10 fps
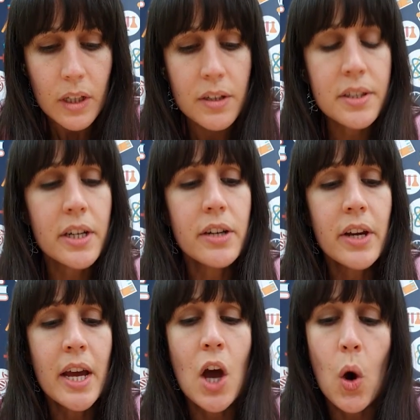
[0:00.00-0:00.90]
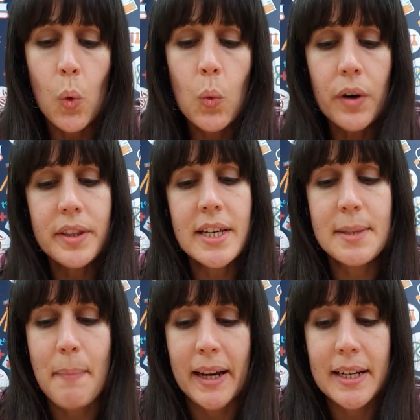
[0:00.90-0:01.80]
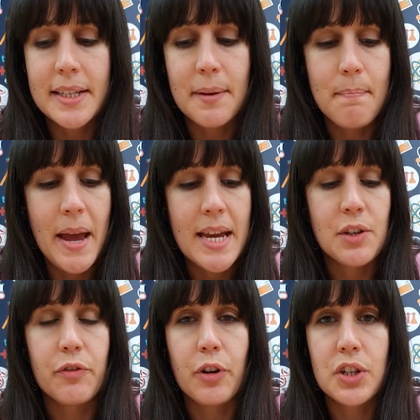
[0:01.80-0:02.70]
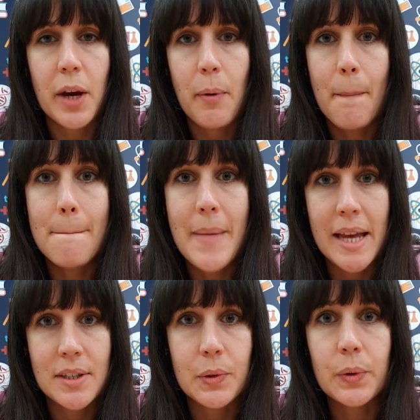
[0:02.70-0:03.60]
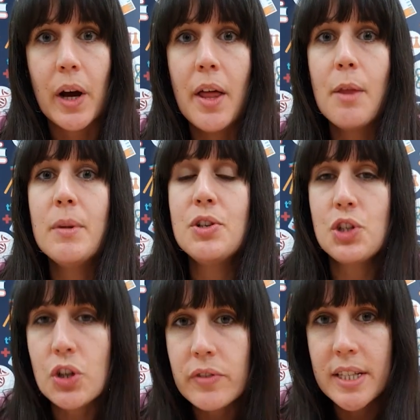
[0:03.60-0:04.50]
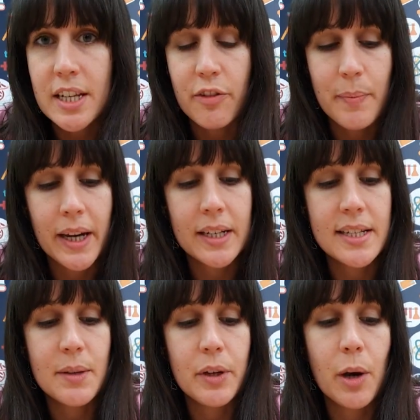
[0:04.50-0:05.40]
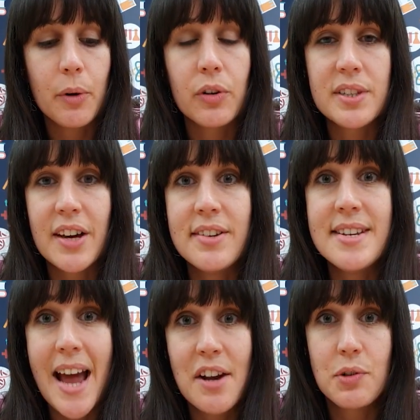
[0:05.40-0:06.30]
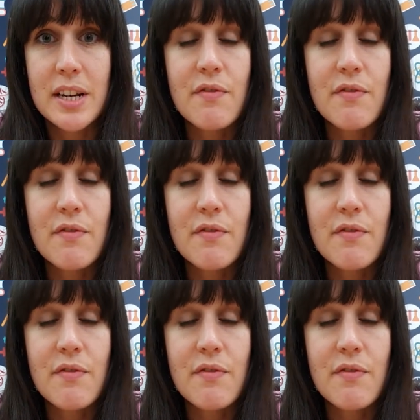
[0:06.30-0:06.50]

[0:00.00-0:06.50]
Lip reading: So what these magnets are made of are a type of metal, and the majority of magnets that we come across that are naturally